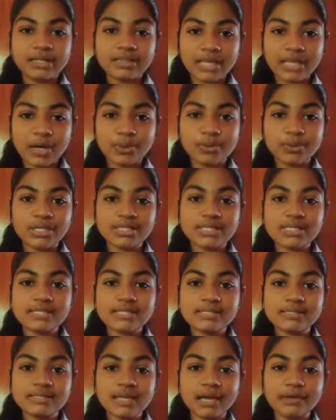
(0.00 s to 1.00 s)
Now it
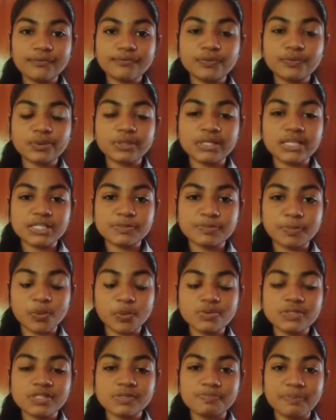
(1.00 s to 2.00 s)
is time for the
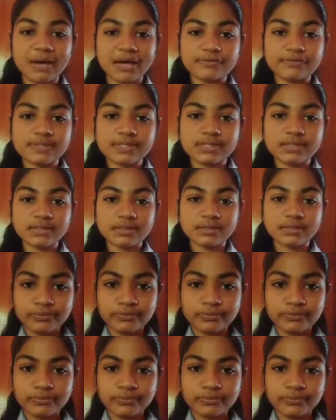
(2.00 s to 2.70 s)
sports buffs.